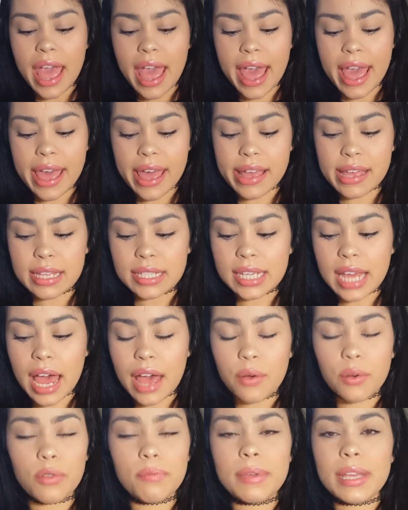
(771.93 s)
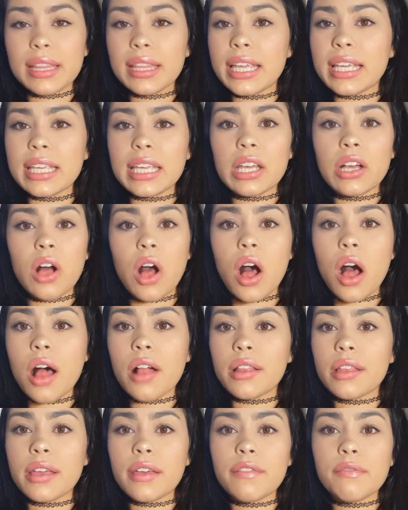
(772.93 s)
And I will be linking
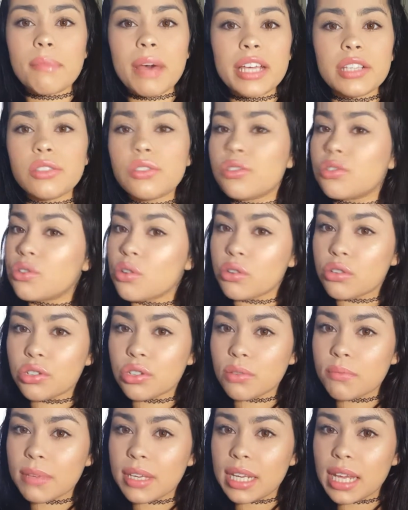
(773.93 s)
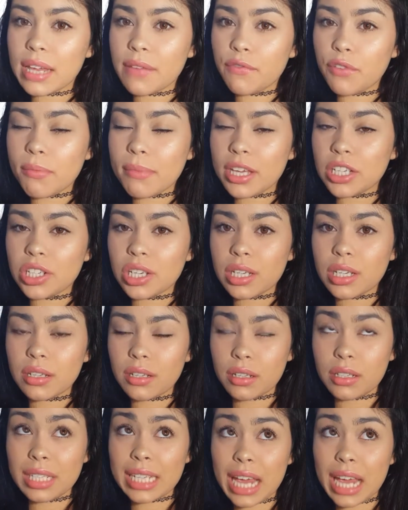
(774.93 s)
all of my social media information